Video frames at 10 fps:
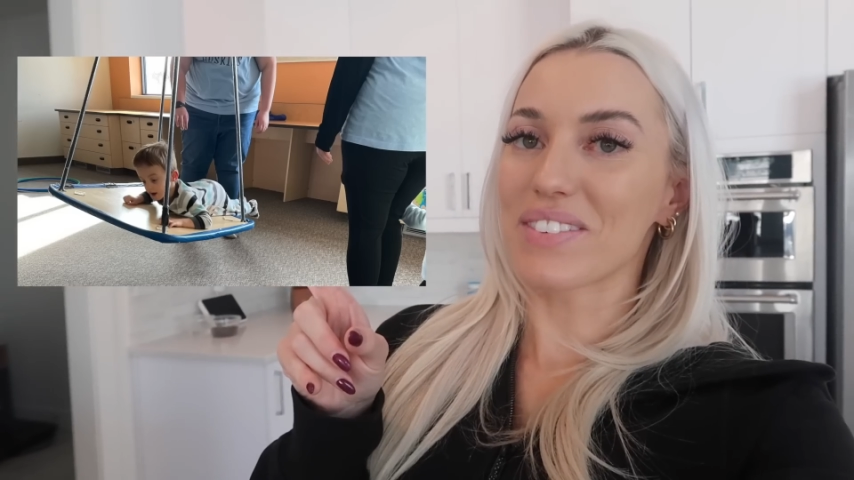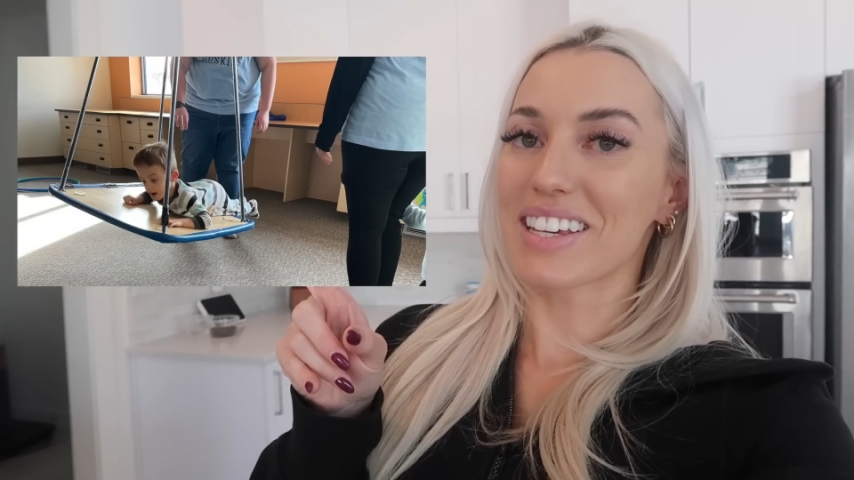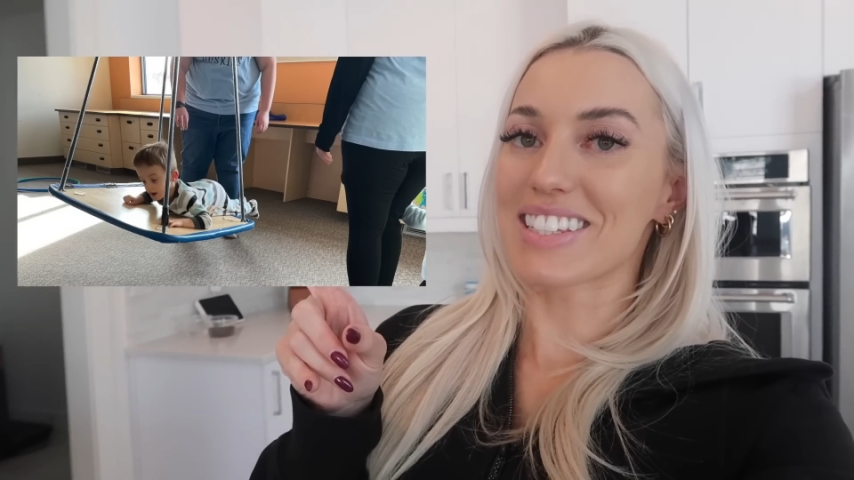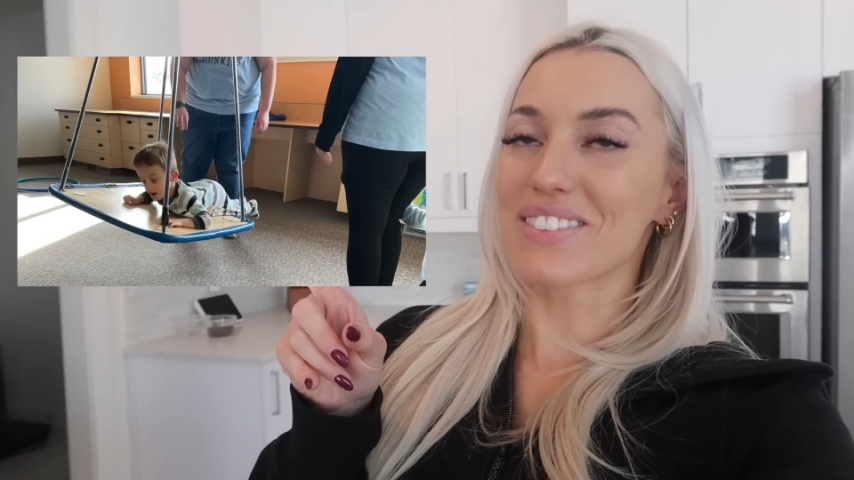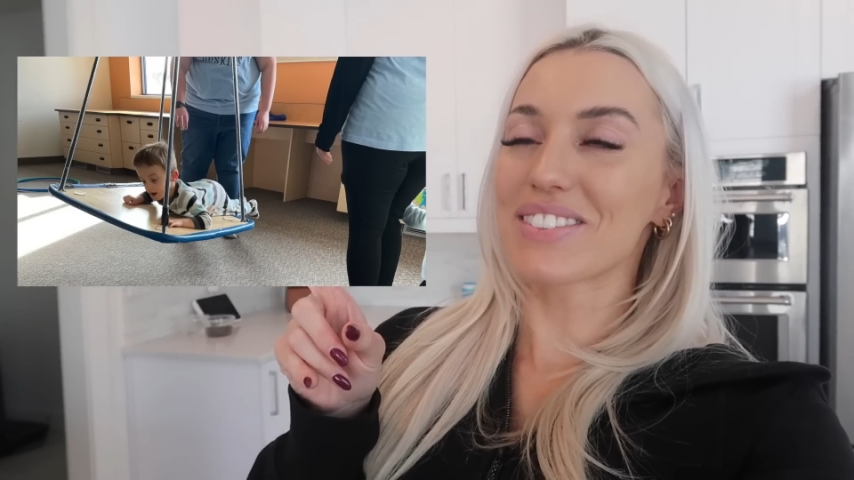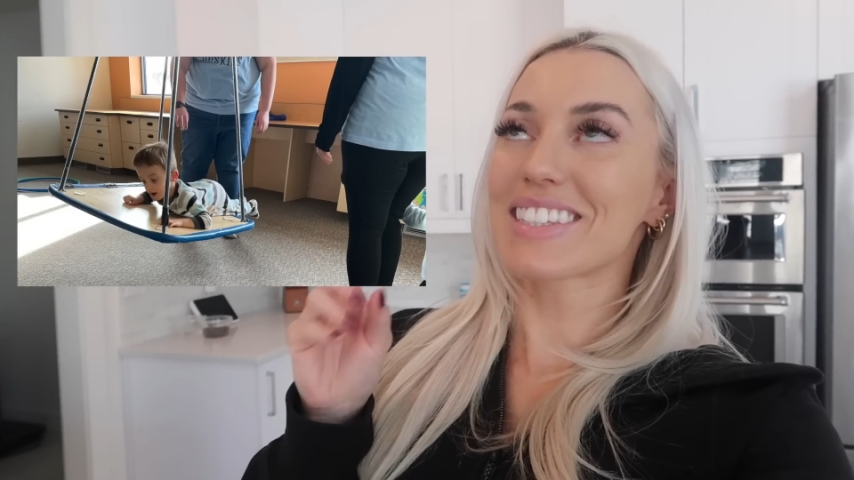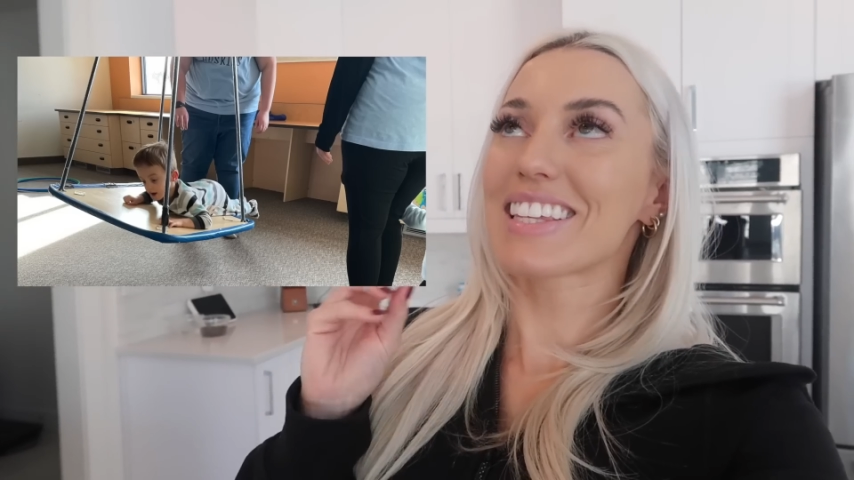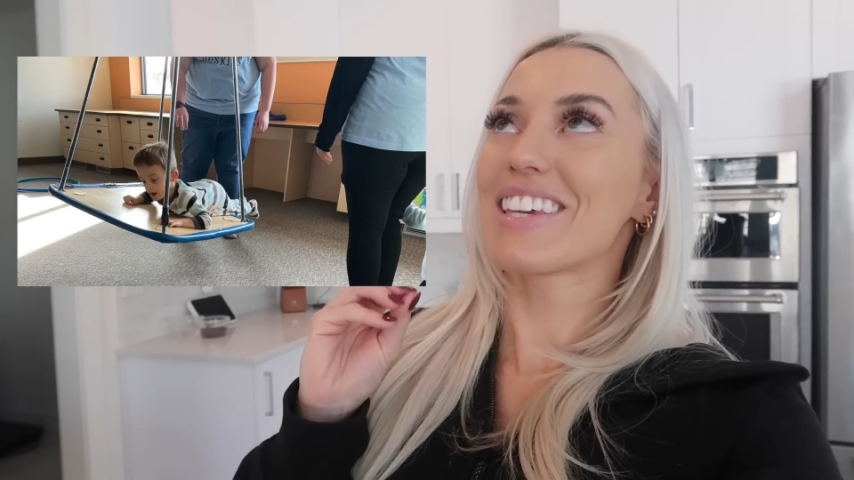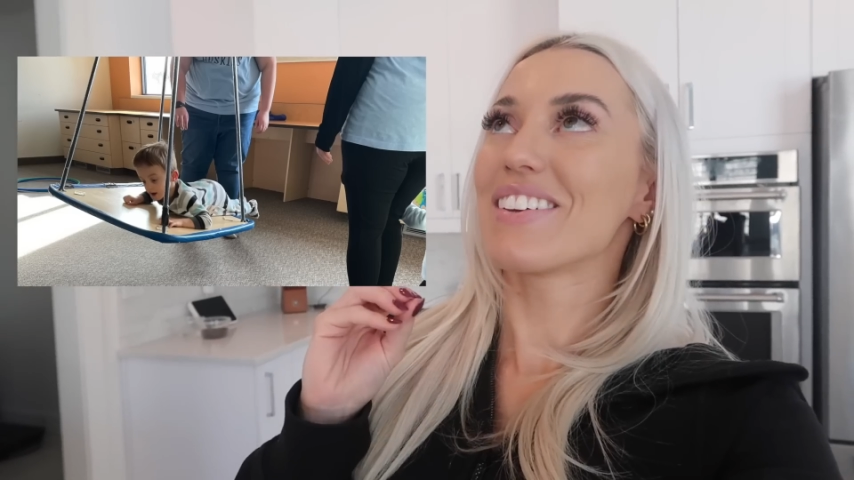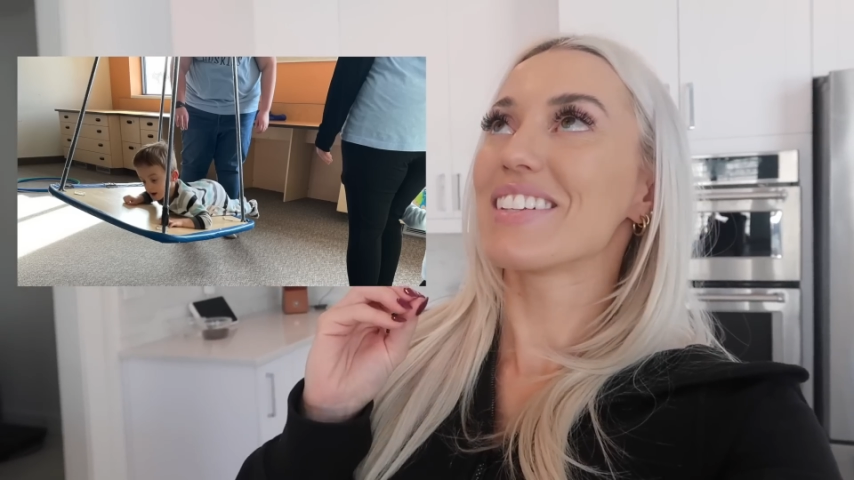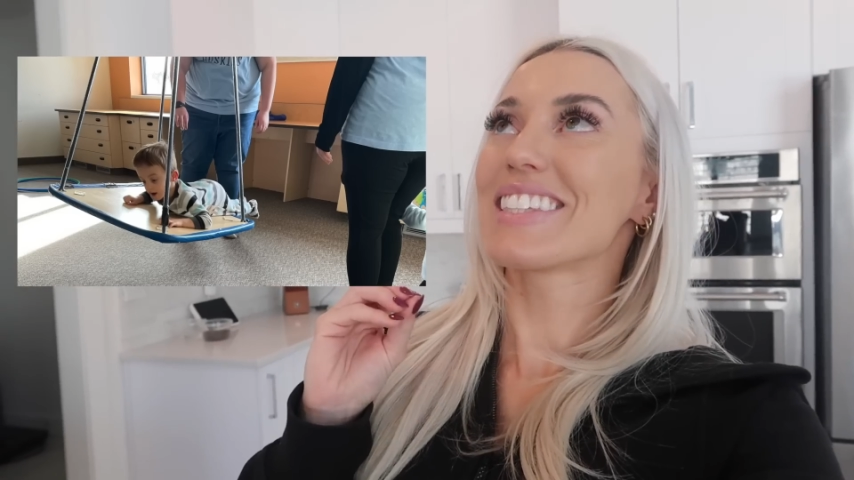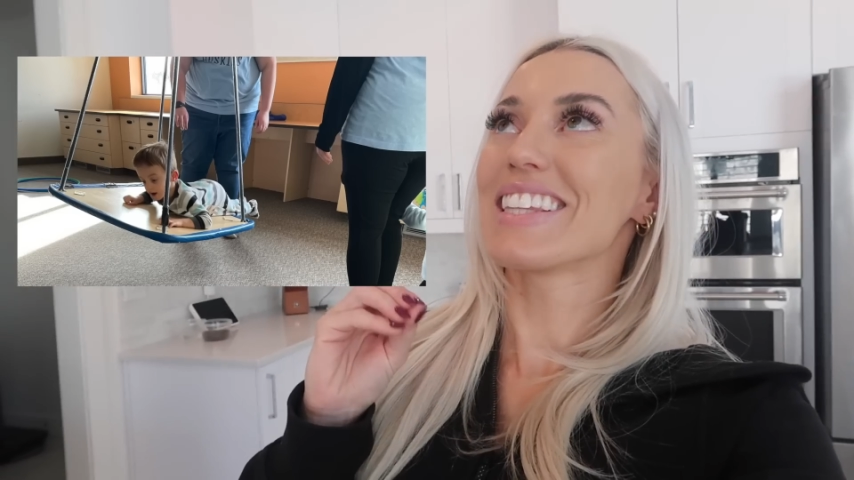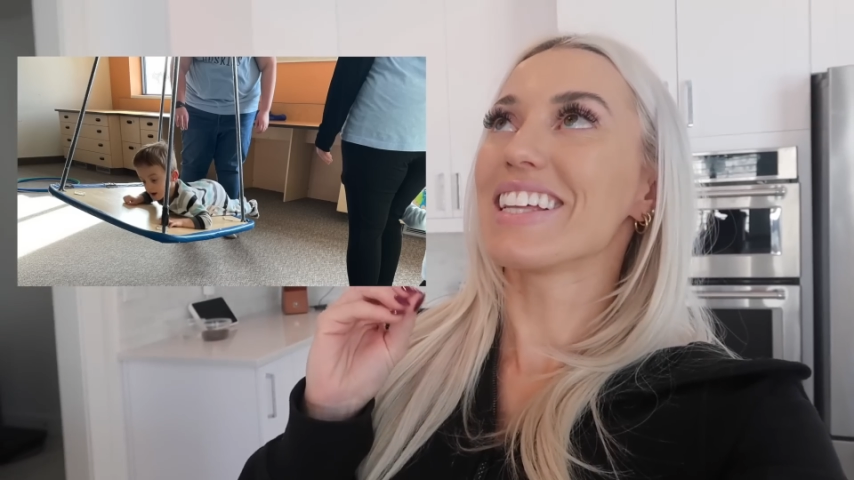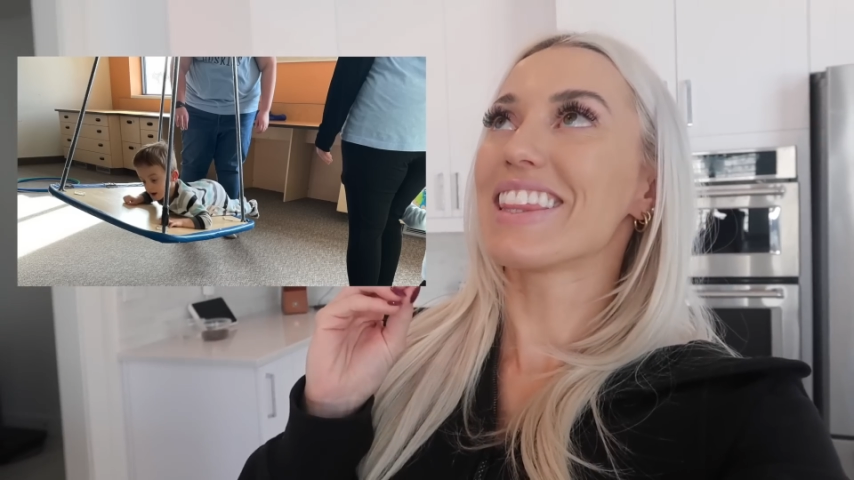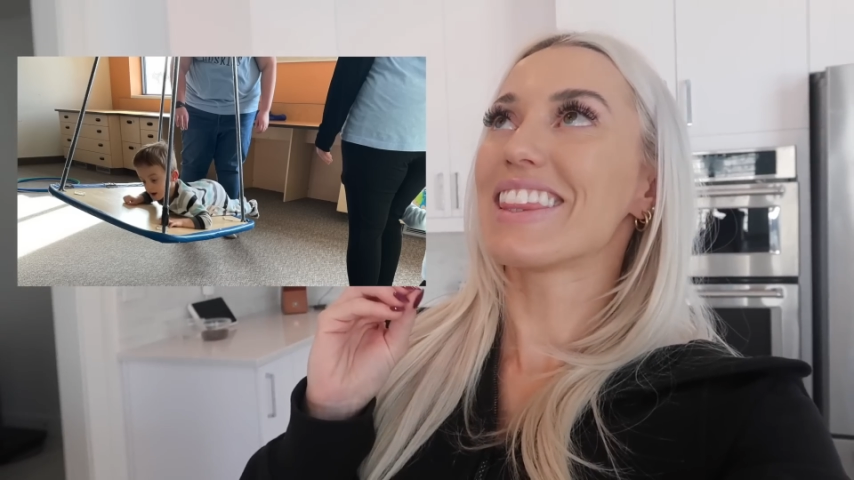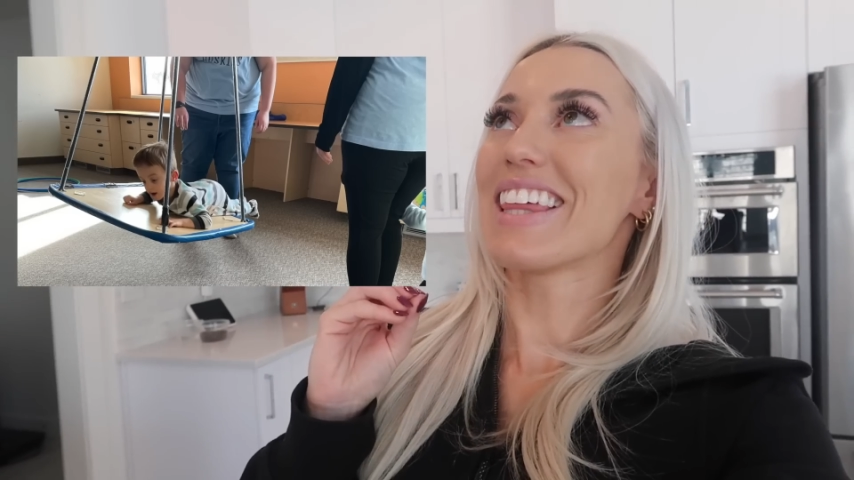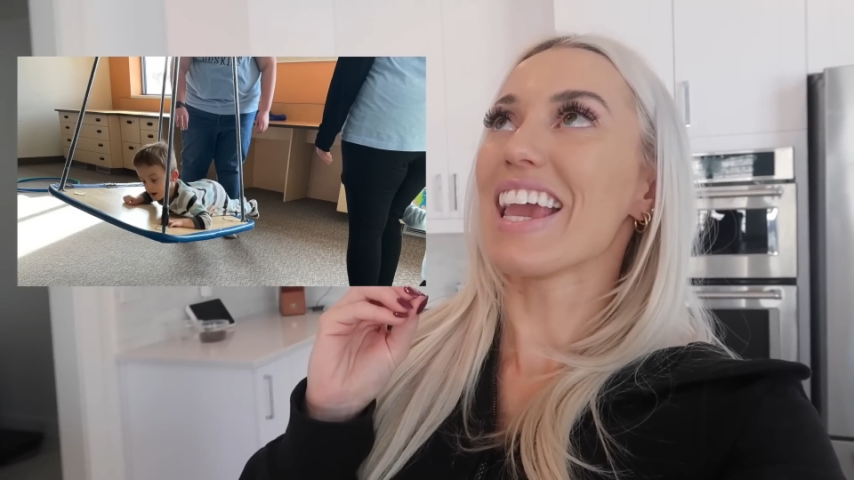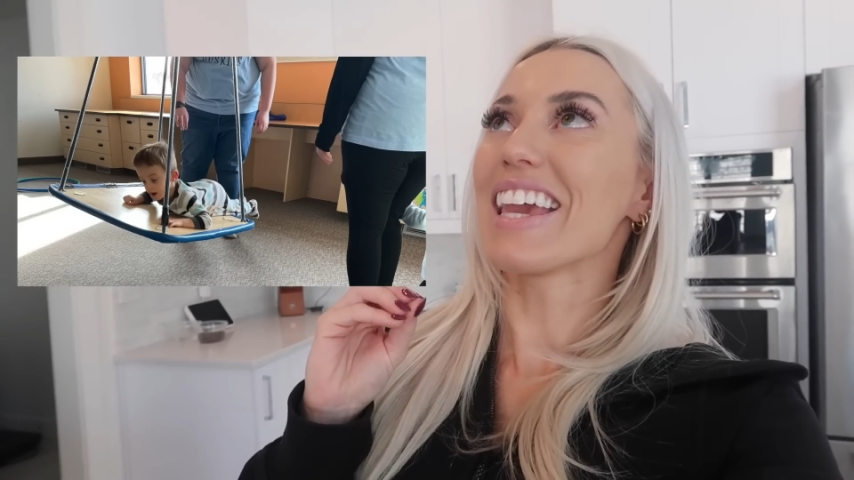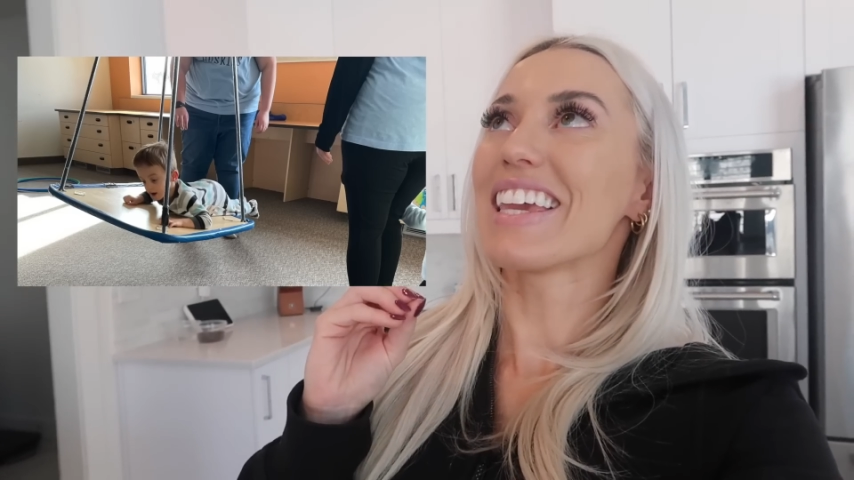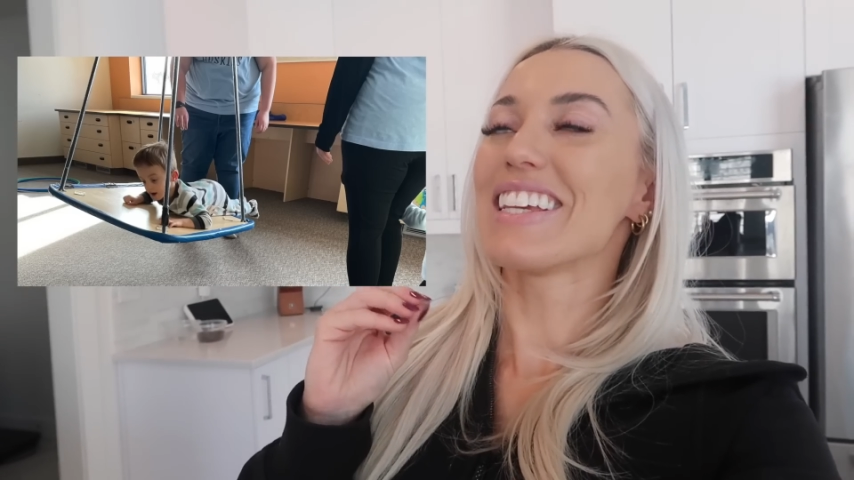because it was the cutest little thing.